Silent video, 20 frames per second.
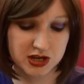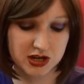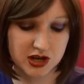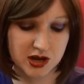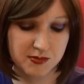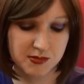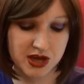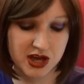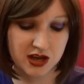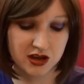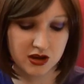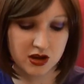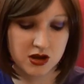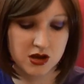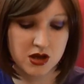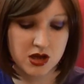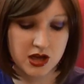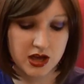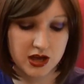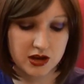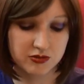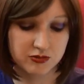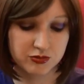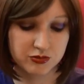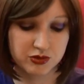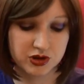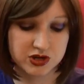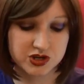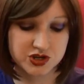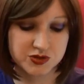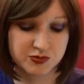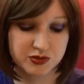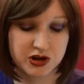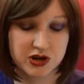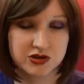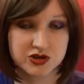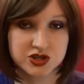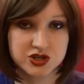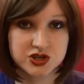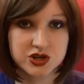nutmeg, and rich
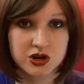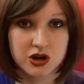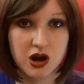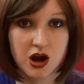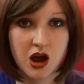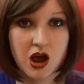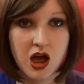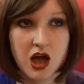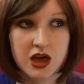brown sugar.